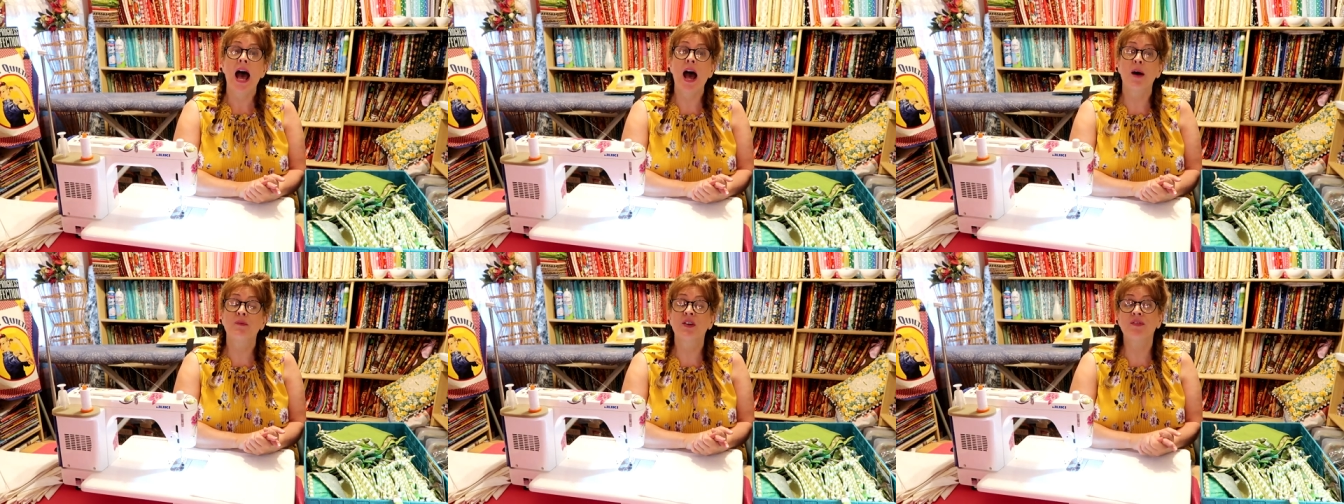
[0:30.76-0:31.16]

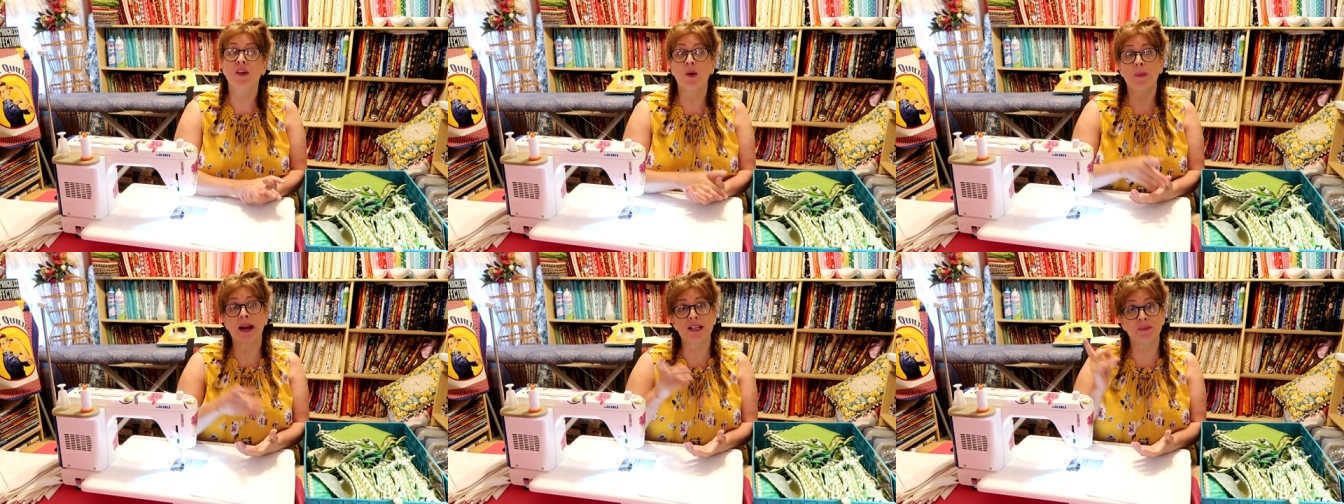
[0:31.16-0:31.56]
um,
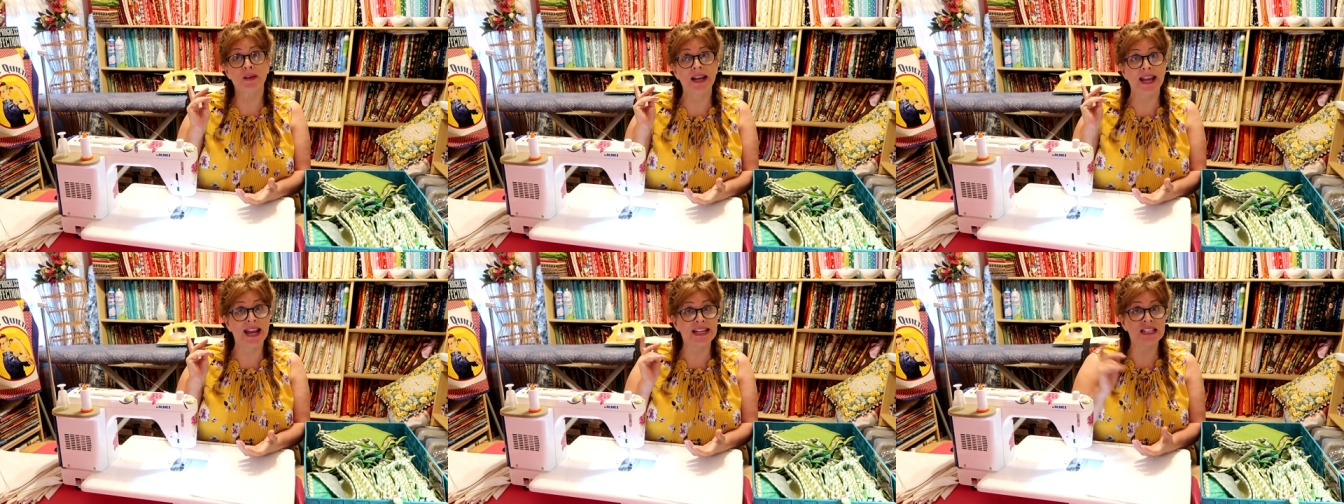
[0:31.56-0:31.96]
refer back to
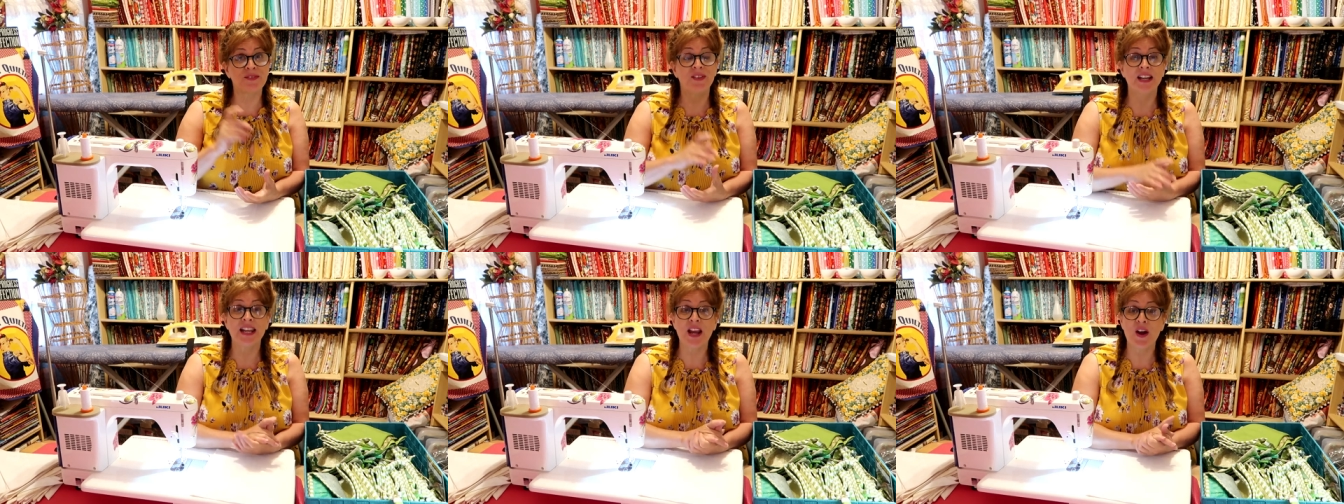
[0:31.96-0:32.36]
my last
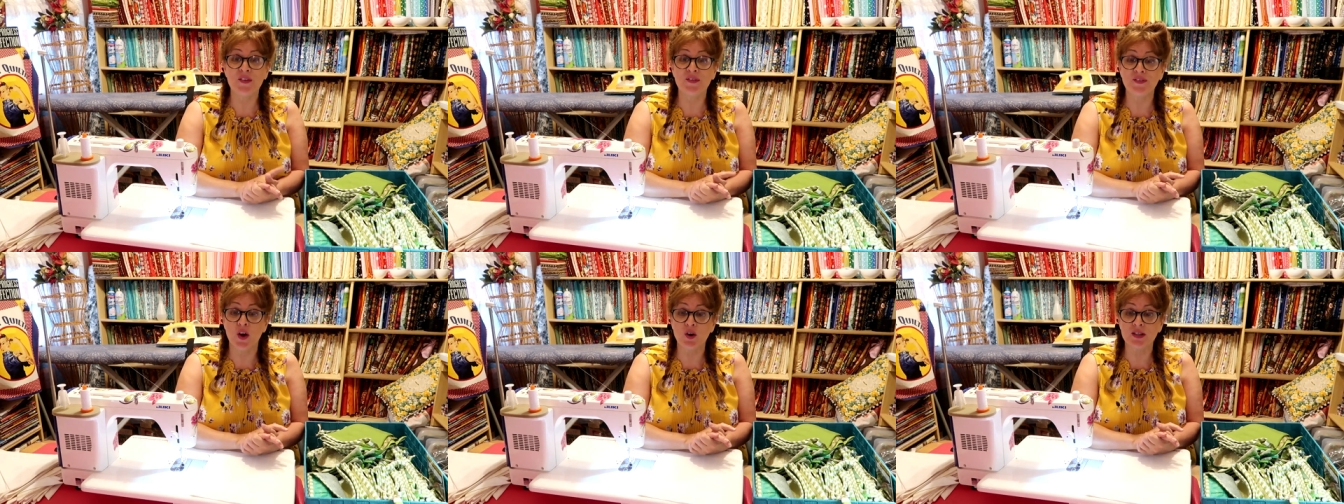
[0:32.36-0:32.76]
video,
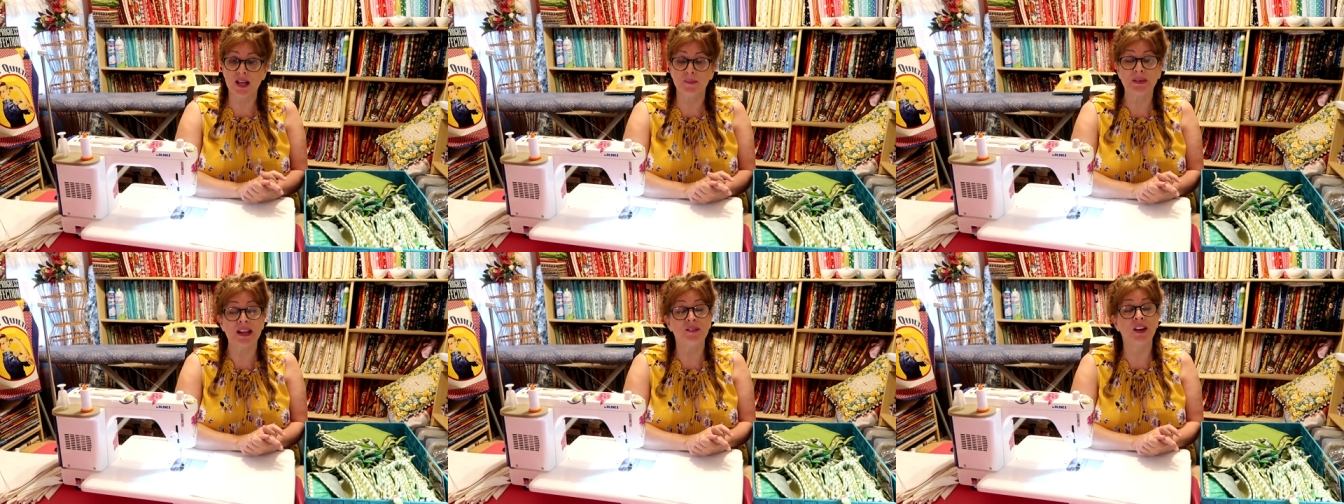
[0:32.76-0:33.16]
folks.
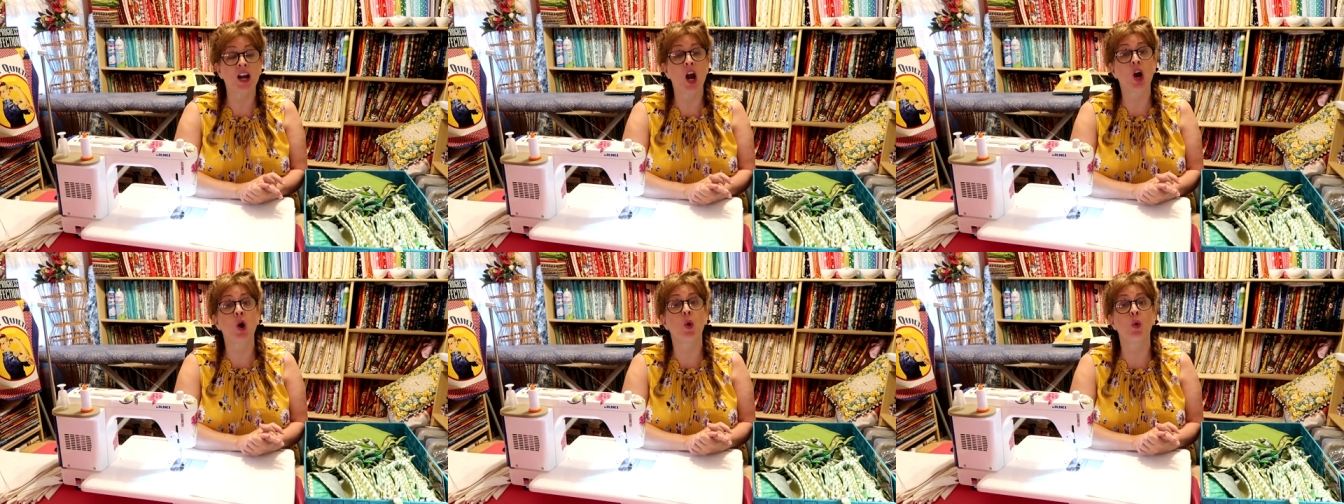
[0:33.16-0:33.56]
I'm giving
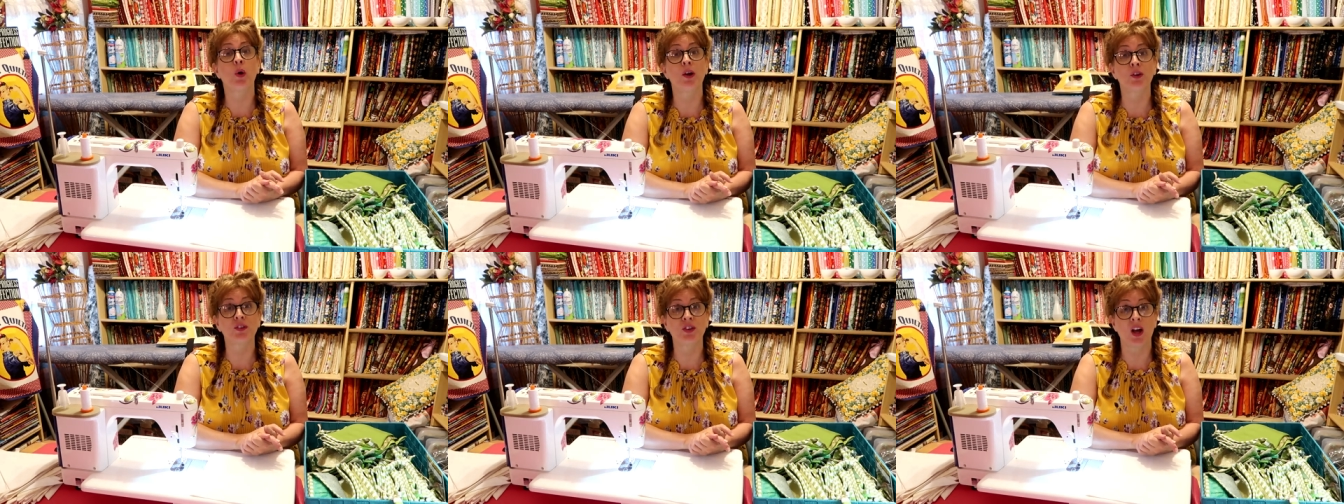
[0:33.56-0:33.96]
a
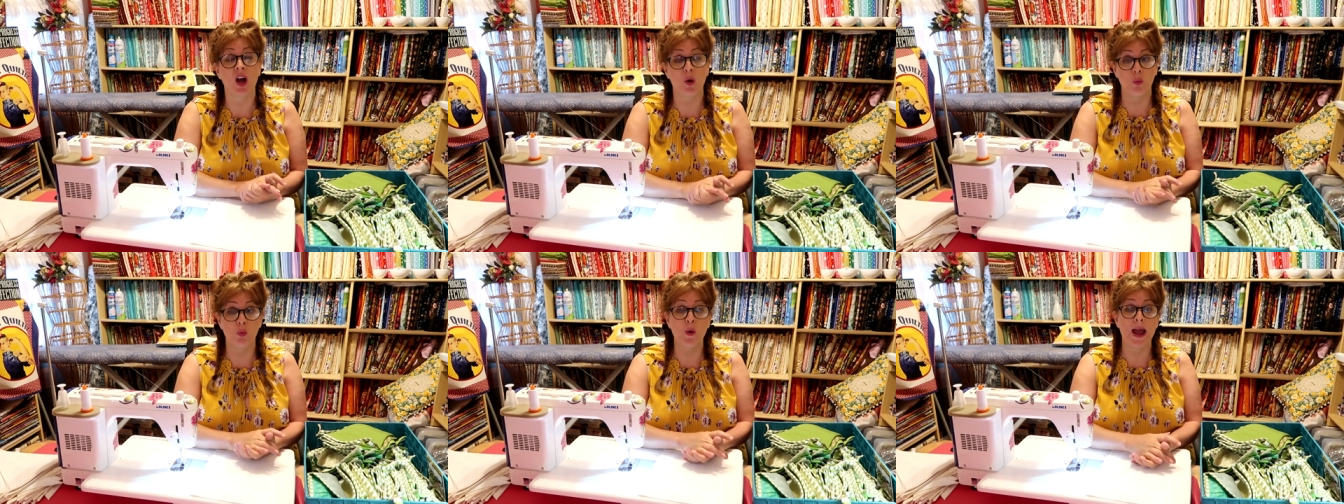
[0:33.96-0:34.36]
quilt
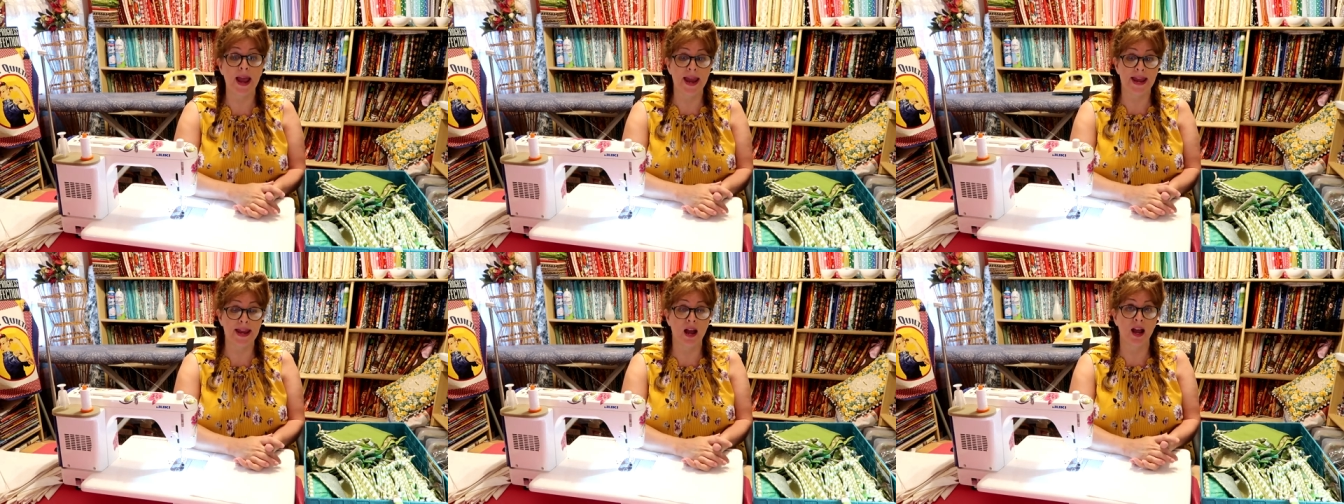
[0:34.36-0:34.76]
away.